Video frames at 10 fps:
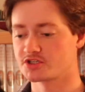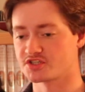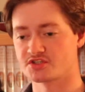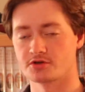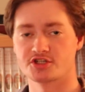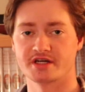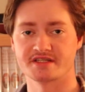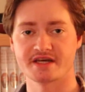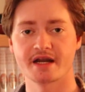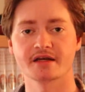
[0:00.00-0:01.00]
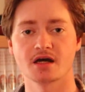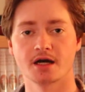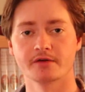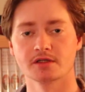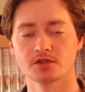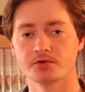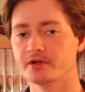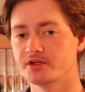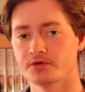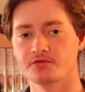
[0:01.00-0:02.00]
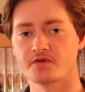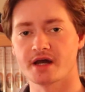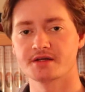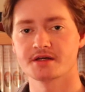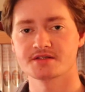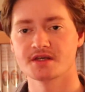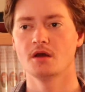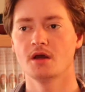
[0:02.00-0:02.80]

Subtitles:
Just search Titanic Honor and Glory and you'll find us.